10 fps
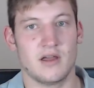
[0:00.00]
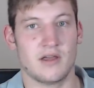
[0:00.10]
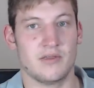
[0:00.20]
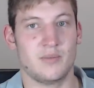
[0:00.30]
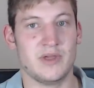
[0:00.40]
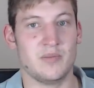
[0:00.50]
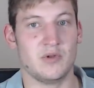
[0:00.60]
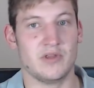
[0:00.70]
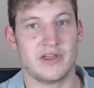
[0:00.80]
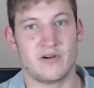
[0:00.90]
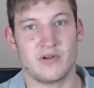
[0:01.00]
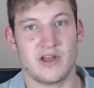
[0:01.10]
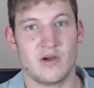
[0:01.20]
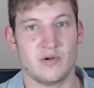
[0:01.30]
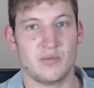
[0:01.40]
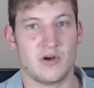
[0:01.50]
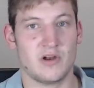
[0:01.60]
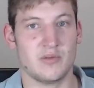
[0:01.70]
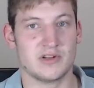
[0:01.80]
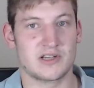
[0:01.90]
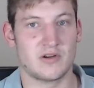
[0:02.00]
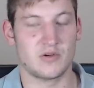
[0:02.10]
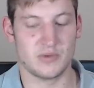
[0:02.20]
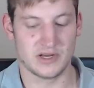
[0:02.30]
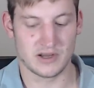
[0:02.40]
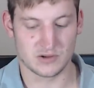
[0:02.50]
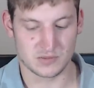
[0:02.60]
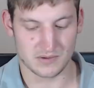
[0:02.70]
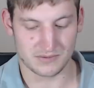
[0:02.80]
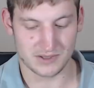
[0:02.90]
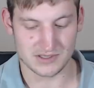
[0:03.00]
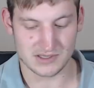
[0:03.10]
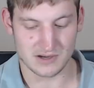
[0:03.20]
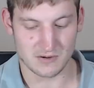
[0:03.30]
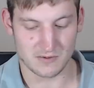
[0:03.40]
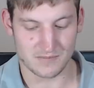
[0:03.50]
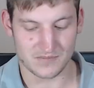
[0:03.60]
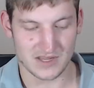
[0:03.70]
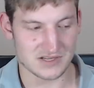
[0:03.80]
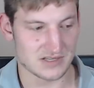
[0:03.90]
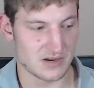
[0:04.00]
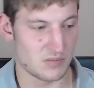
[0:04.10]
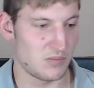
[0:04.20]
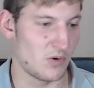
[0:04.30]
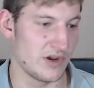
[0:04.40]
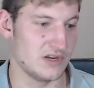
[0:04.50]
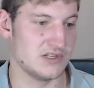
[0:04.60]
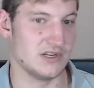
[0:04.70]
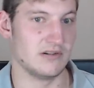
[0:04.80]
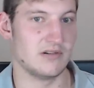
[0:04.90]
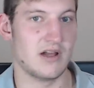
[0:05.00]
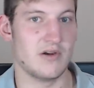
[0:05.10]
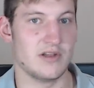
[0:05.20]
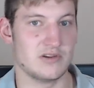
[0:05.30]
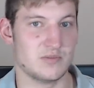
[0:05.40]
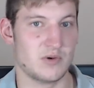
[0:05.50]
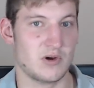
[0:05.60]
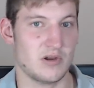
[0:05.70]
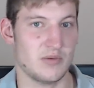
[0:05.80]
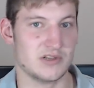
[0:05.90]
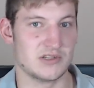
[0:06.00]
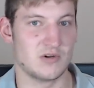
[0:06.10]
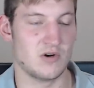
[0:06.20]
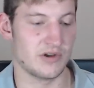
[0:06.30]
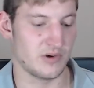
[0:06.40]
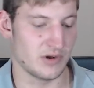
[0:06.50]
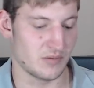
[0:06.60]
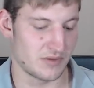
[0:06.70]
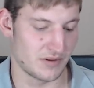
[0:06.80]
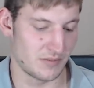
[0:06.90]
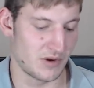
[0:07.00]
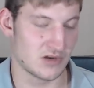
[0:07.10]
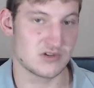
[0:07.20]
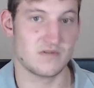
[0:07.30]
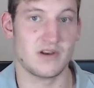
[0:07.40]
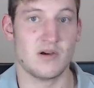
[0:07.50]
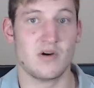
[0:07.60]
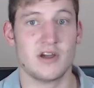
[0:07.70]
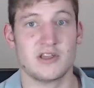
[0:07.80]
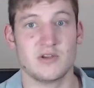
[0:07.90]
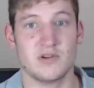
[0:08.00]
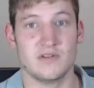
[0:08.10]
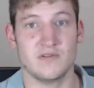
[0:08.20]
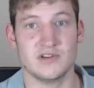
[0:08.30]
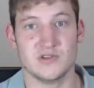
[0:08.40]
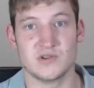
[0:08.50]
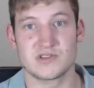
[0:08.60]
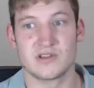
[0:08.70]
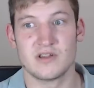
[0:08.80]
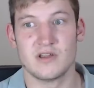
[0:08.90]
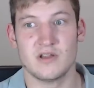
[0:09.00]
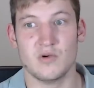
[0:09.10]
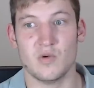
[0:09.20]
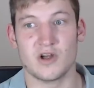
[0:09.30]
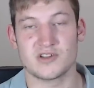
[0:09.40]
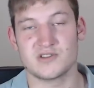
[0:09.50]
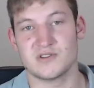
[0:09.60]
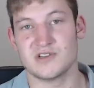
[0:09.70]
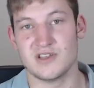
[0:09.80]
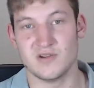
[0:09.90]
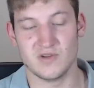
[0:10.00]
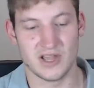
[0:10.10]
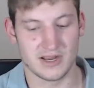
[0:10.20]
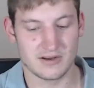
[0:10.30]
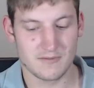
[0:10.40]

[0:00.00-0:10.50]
the people that are now in Parliament cannot be dealt with. There's no point in going to Parliament and arguing with a bunch of low IQ individuals who wants to see you dead.